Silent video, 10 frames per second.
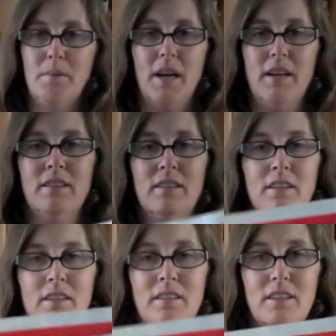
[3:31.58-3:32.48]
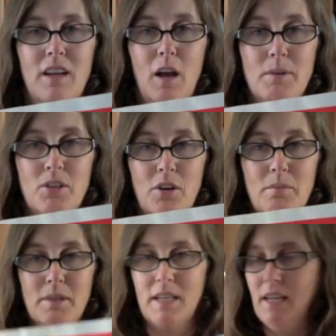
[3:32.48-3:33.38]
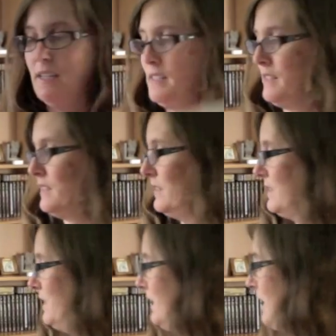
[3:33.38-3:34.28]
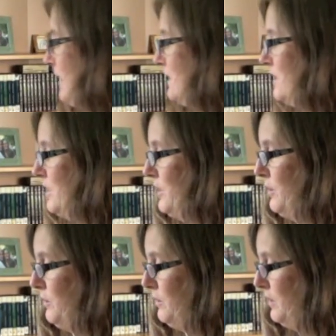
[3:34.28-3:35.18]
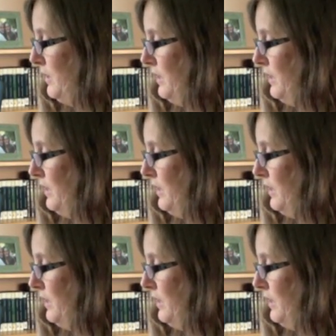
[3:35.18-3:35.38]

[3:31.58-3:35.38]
but I'll be showing Matisse to the kids too.